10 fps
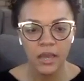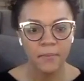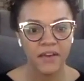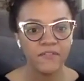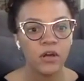
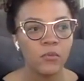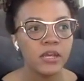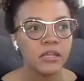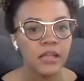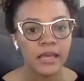But I feel
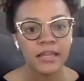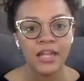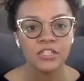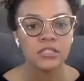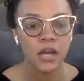like
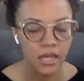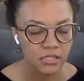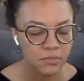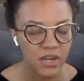not just us,